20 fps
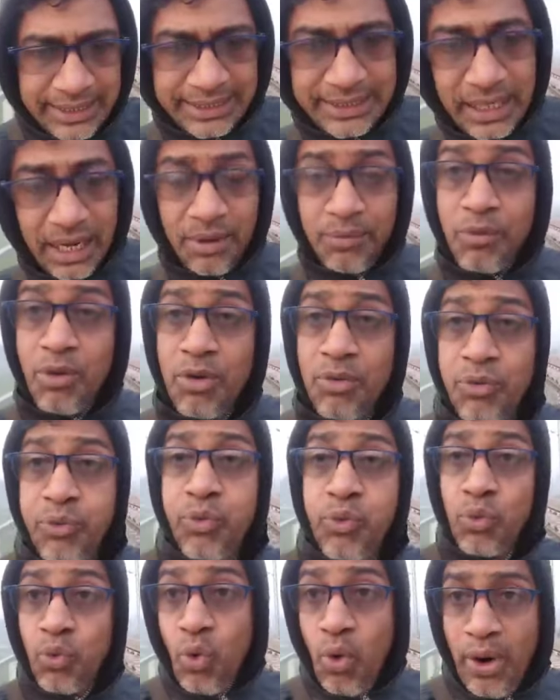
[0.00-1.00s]
some of
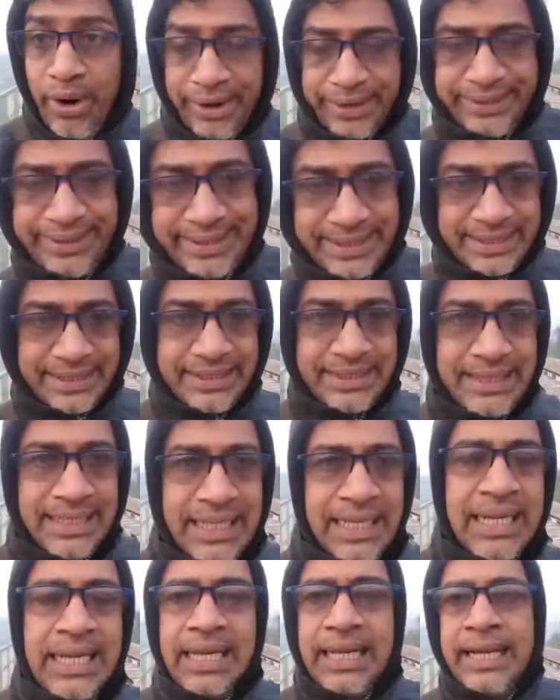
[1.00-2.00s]
works,
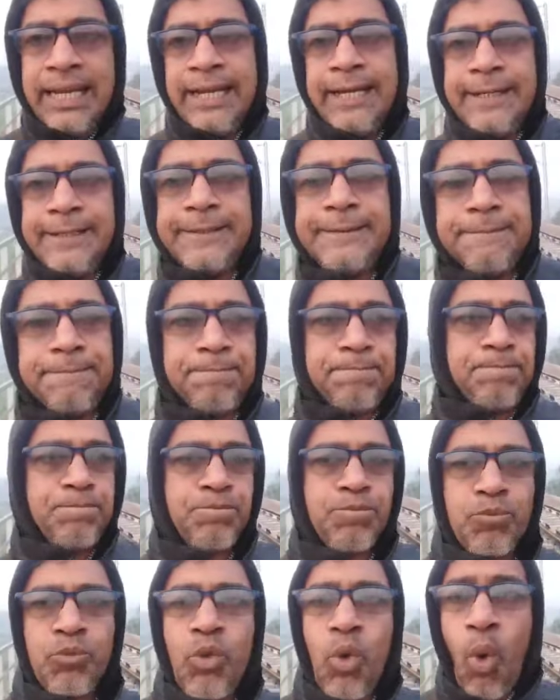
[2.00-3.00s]

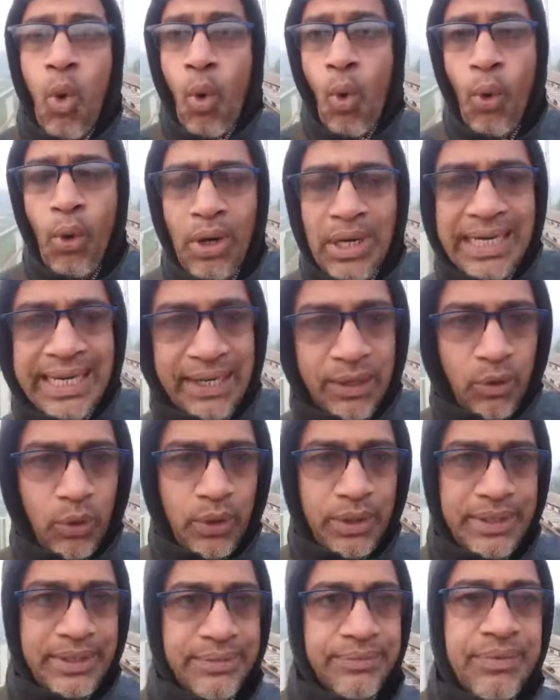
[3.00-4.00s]
hold
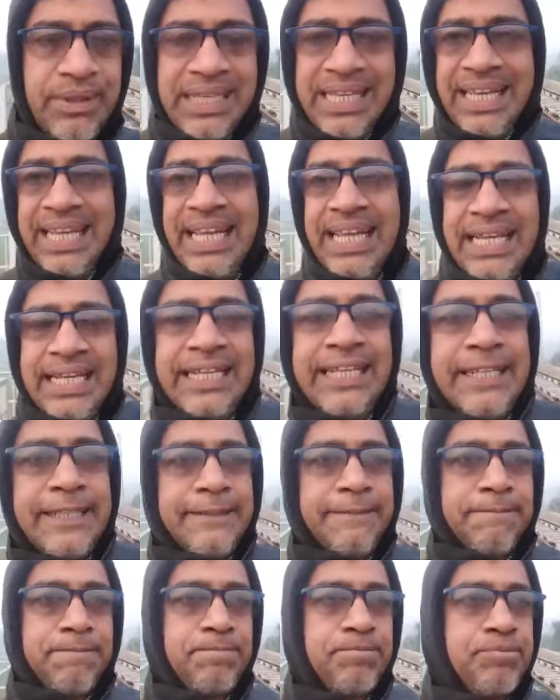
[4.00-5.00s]
along,
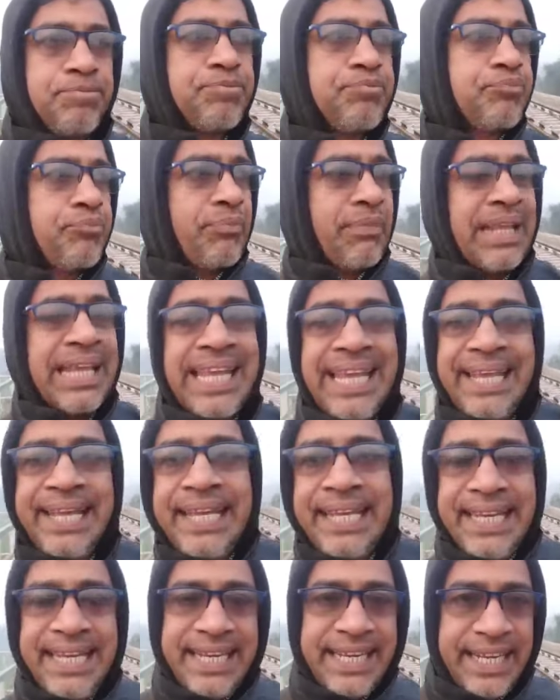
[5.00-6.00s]
um,
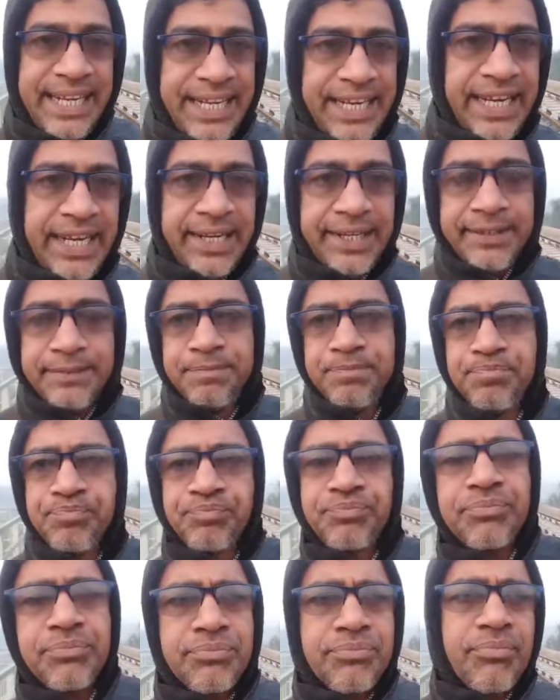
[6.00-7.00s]
in a day,
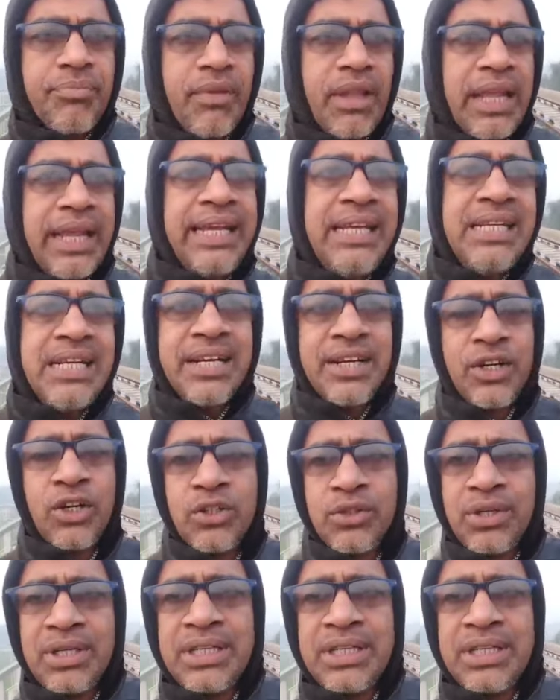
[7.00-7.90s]
like